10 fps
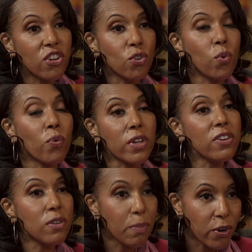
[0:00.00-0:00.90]
and
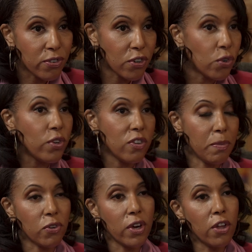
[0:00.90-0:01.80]
Opportunities
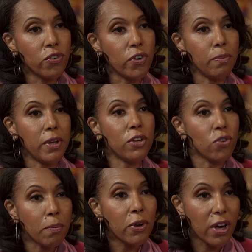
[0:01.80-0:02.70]
Department, Judge
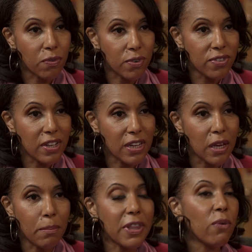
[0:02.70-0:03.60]
Songhai
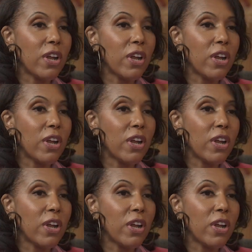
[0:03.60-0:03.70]
Armstead.